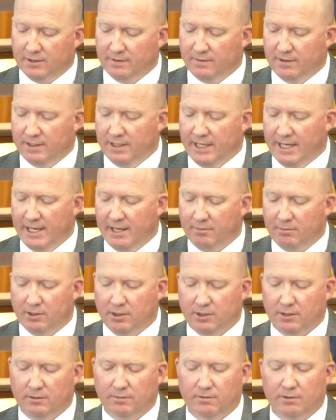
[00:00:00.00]
of the dam and
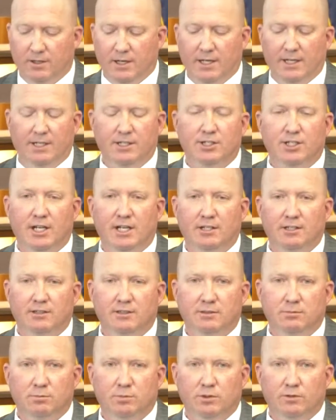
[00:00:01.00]
look for any
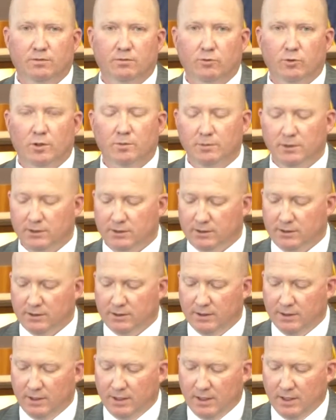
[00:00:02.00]
changes in performance
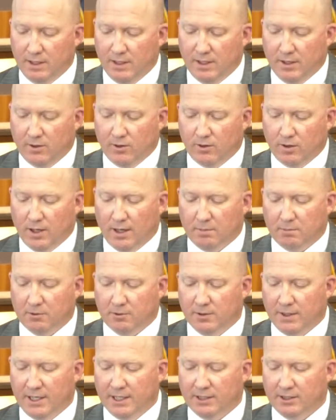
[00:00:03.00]
or
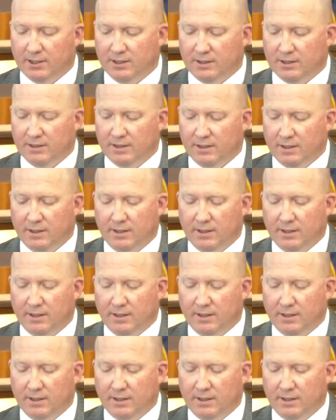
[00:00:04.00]
operation.